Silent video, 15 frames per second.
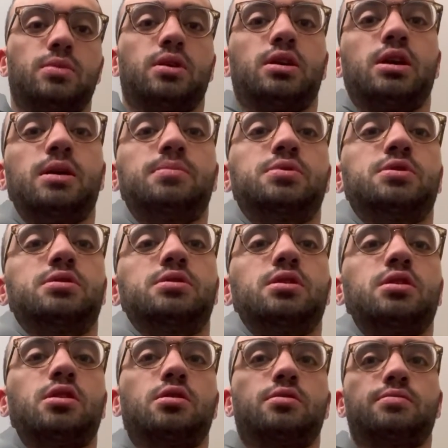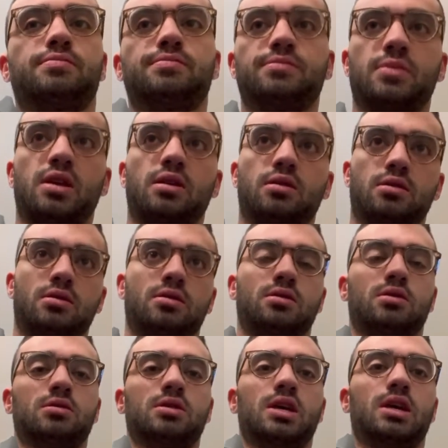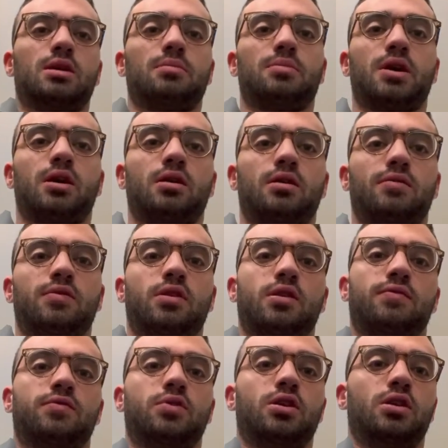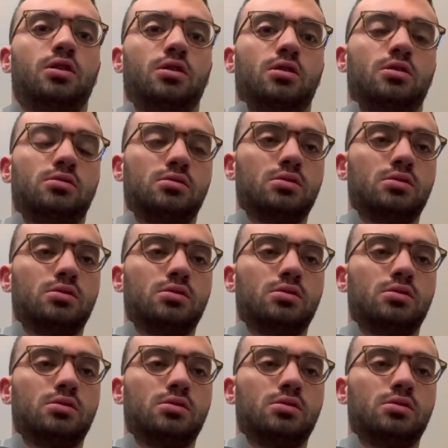Keeps, the league competitive year after year.